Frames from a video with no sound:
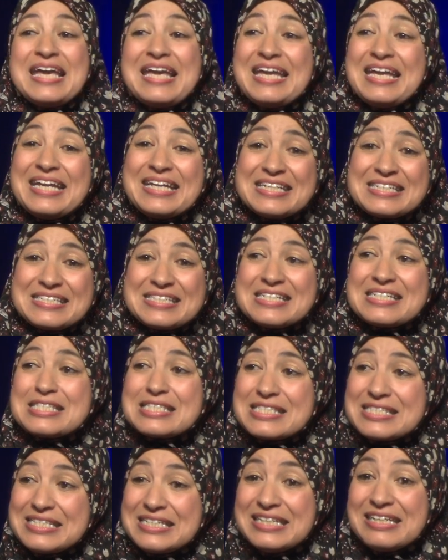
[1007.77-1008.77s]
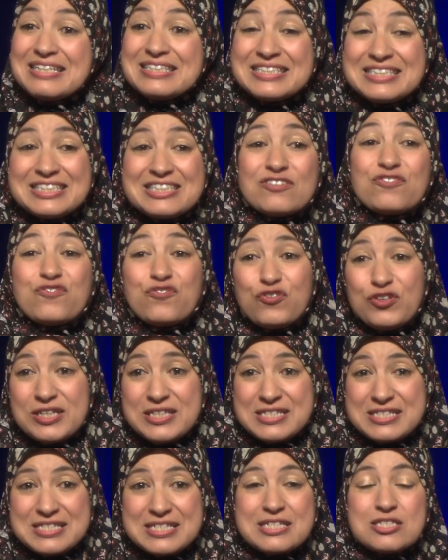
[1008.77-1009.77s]
It is this
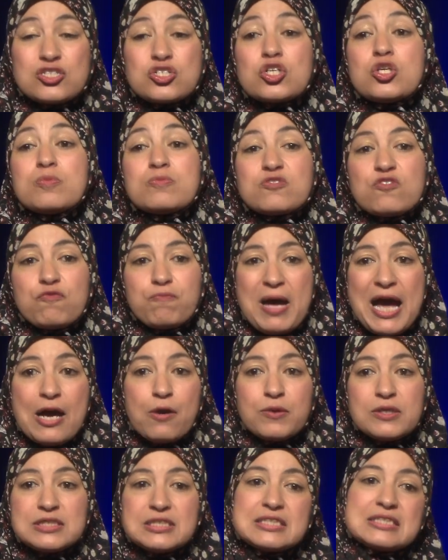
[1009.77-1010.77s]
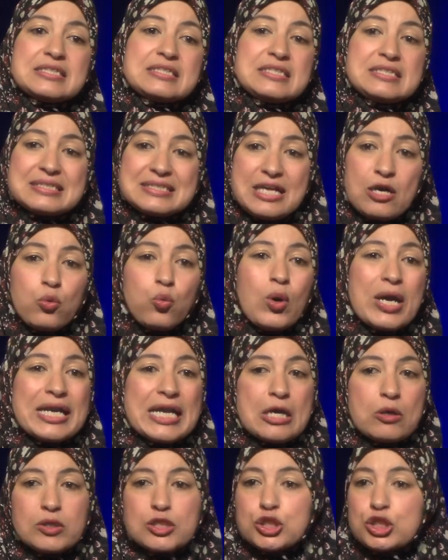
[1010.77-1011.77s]
difference in terms of power distance that when
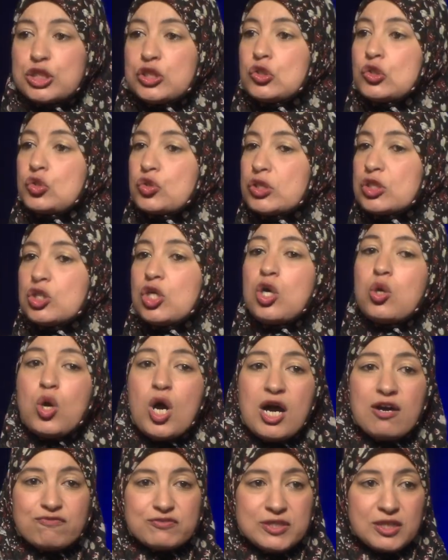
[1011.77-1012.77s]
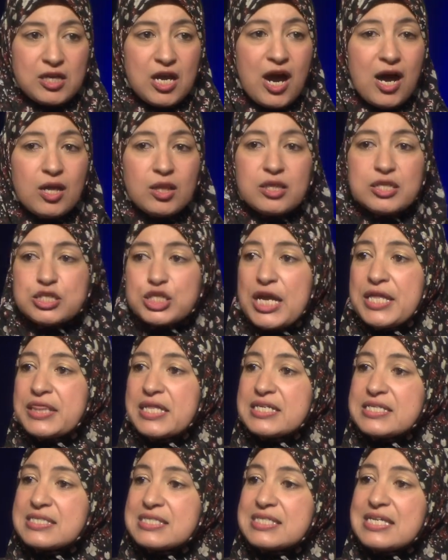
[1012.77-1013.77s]
our children go off to college and
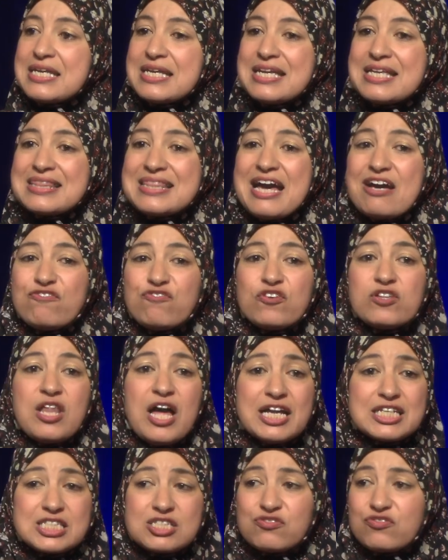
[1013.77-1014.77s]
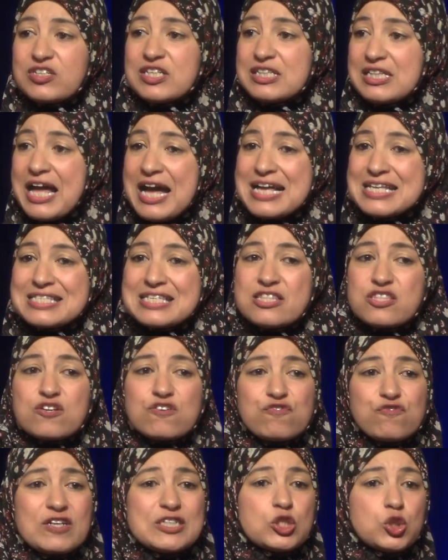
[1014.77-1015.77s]
they sit in that philosophy class in their
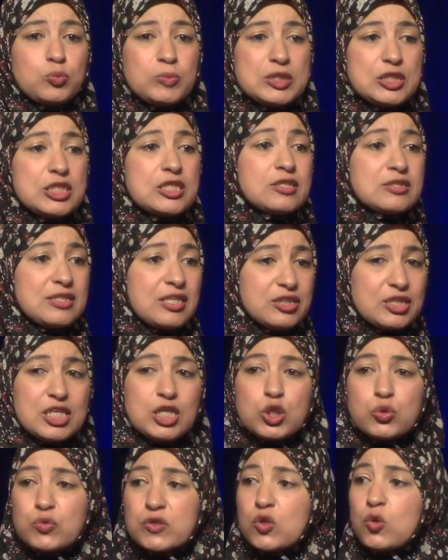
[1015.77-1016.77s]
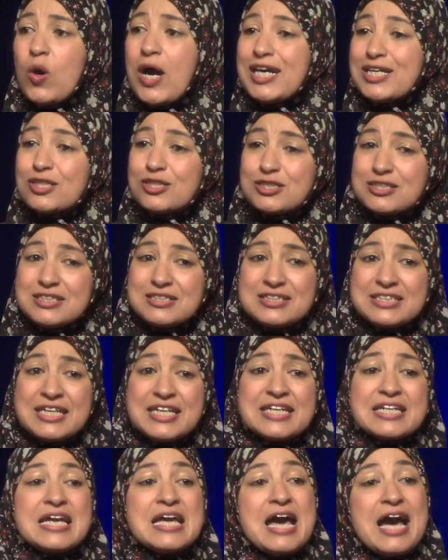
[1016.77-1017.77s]
freshman year that they are required to
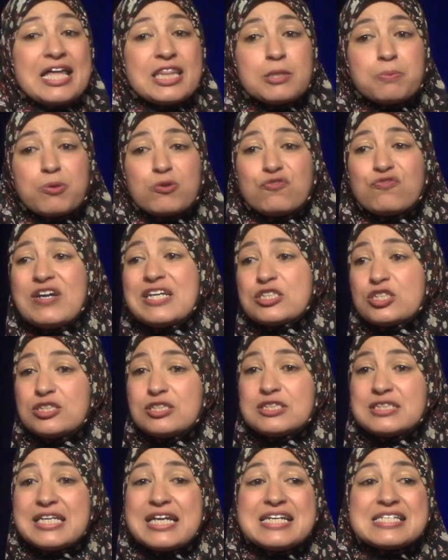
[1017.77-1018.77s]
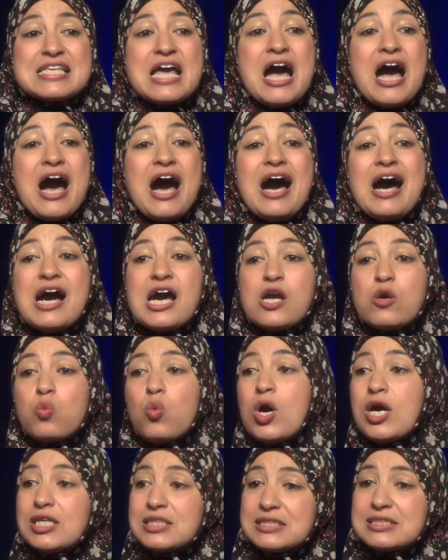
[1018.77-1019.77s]
take, and the professor says, I
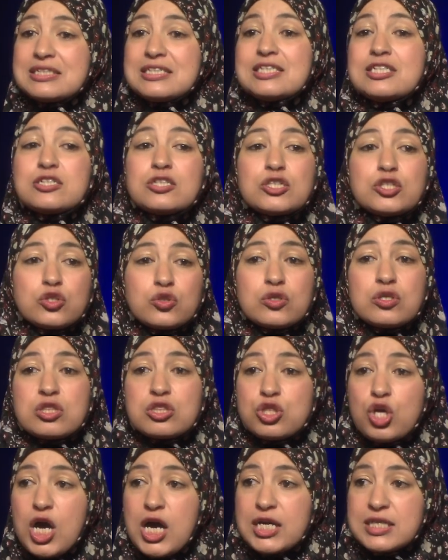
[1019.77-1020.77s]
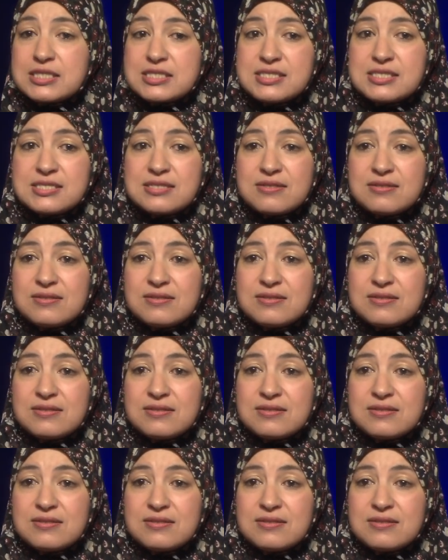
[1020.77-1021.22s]
want to hear your thoughts.